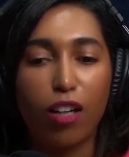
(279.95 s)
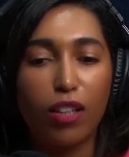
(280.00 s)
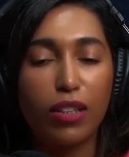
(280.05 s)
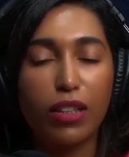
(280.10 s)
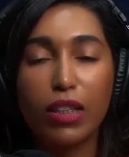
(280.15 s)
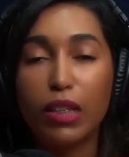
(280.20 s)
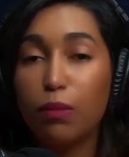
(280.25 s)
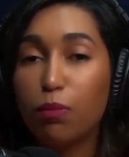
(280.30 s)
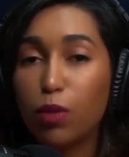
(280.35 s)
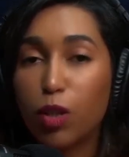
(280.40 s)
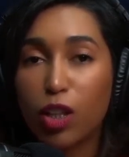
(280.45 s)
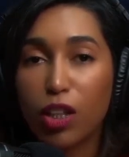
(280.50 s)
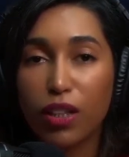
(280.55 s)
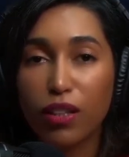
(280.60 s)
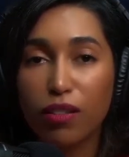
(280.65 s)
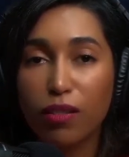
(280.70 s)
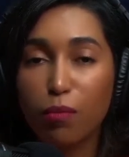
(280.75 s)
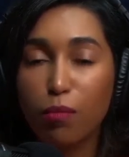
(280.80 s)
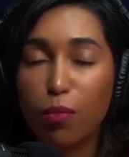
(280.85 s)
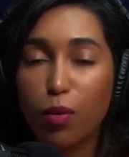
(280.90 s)
teamwork
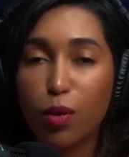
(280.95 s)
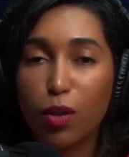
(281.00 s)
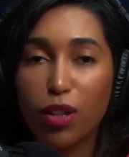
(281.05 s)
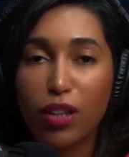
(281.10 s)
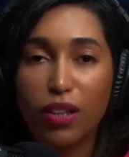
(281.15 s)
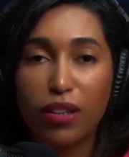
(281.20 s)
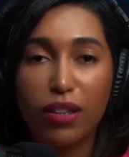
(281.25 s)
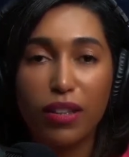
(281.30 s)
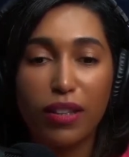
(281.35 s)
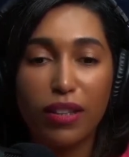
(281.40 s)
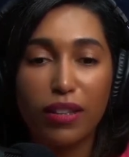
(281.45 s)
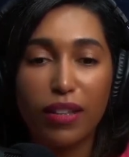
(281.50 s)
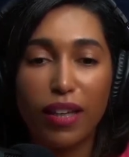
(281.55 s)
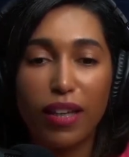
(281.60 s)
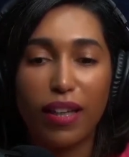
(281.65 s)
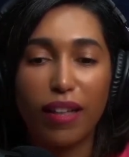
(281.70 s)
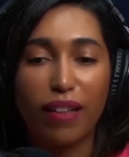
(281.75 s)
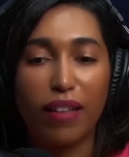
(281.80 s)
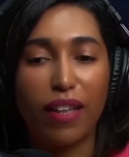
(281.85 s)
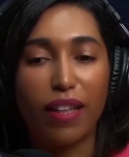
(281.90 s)
is important,
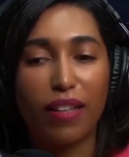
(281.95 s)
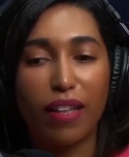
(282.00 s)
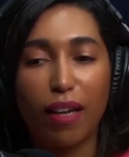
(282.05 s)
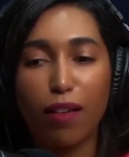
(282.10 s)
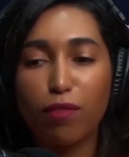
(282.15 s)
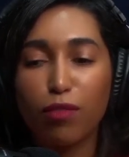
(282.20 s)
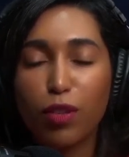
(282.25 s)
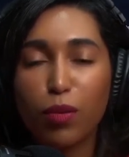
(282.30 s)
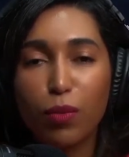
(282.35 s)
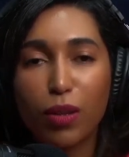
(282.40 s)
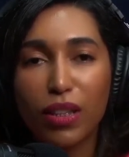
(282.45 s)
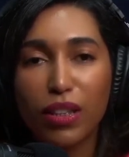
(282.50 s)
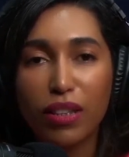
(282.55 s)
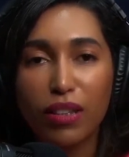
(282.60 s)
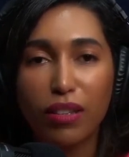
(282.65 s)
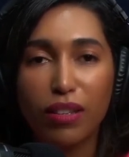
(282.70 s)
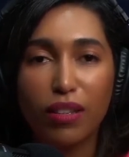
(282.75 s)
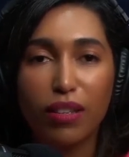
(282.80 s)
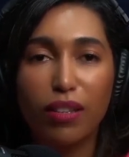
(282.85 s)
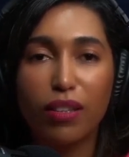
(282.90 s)
and then everyone
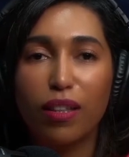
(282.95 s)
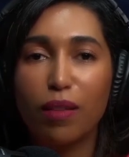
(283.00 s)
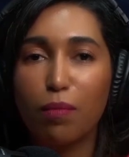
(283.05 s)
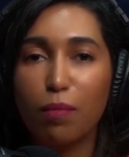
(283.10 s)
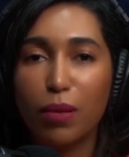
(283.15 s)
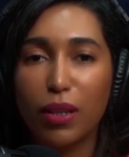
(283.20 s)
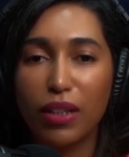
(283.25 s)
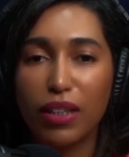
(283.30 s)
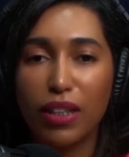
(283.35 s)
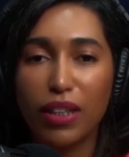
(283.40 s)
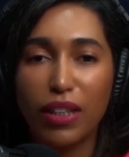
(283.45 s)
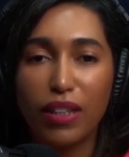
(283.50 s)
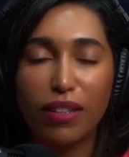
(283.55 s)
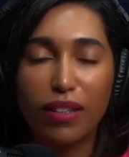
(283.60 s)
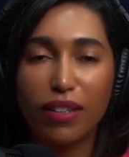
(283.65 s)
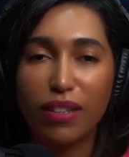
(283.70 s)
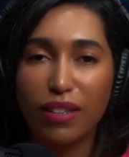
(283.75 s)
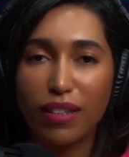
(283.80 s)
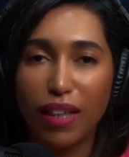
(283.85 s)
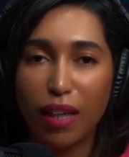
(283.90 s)
in the company
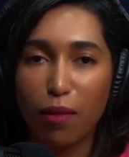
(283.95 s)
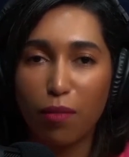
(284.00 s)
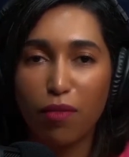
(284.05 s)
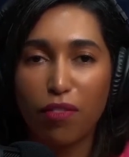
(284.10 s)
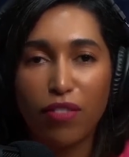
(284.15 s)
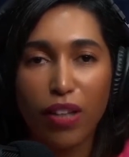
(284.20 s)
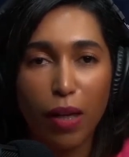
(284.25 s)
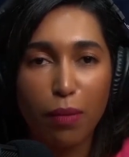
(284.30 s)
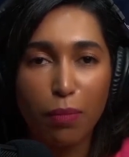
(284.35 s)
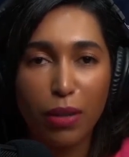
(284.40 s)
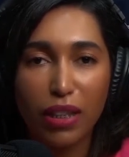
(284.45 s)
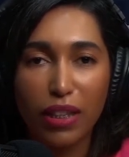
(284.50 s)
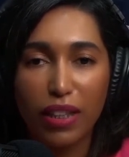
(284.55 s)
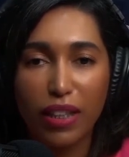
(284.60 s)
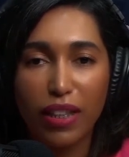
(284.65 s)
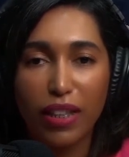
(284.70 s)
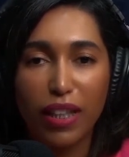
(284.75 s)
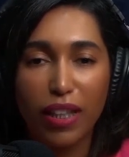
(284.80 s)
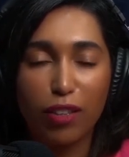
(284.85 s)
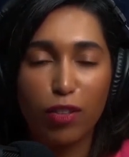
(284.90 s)
is the same
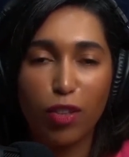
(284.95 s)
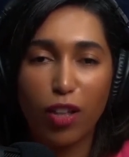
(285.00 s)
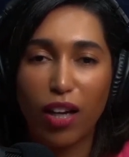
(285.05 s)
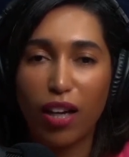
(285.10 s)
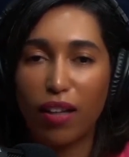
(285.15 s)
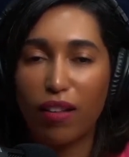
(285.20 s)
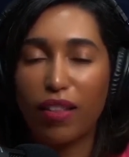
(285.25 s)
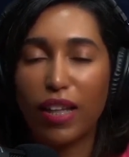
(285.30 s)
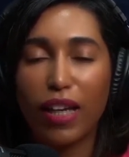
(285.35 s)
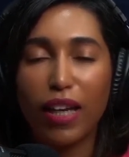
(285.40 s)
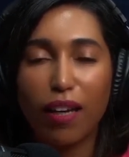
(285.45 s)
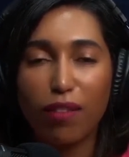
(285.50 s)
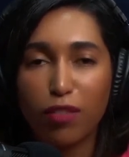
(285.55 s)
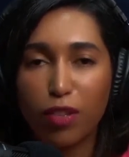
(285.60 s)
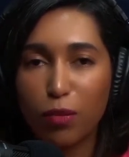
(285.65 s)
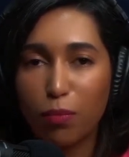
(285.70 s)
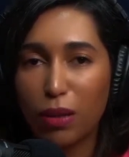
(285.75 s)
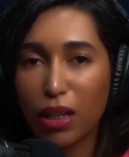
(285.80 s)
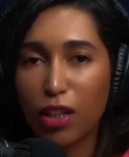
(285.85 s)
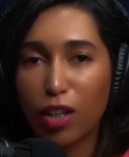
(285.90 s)
family, and they have
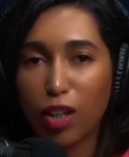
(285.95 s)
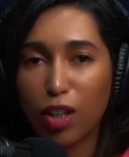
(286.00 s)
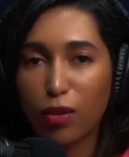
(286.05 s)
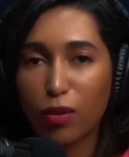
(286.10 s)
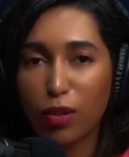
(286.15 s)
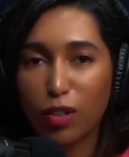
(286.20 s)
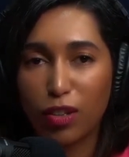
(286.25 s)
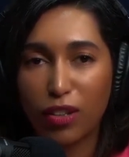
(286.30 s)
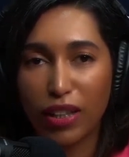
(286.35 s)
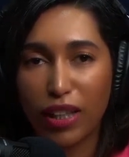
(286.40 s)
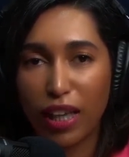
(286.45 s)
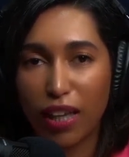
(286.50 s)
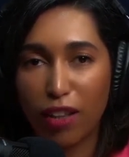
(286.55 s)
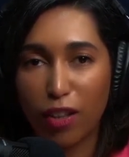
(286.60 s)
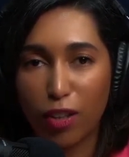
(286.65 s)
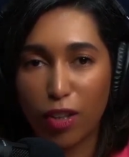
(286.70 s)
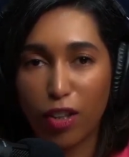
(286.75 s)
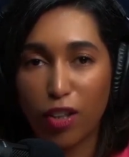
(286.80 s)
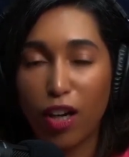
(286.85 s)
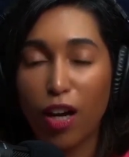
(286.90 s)
to be close
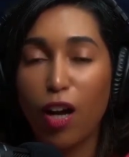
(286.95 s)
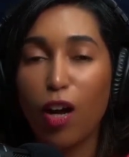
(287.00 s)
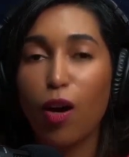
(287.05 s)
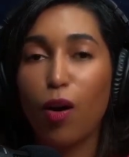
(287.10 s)
together.